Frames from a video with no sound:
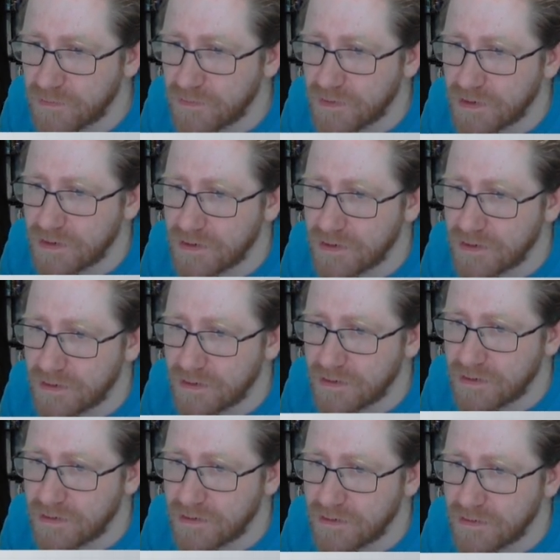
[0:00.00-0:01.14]

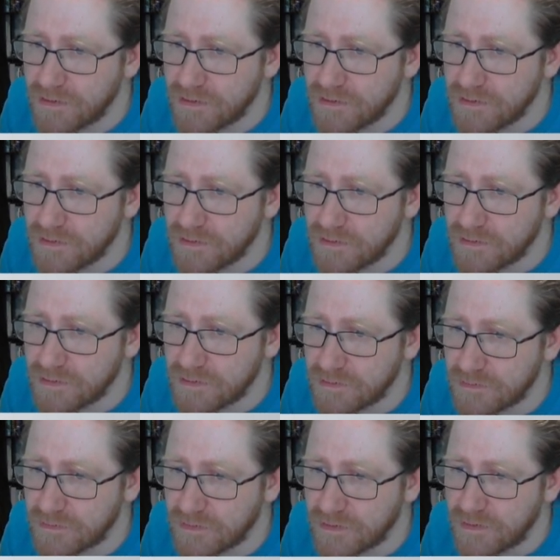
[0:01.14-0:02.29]
with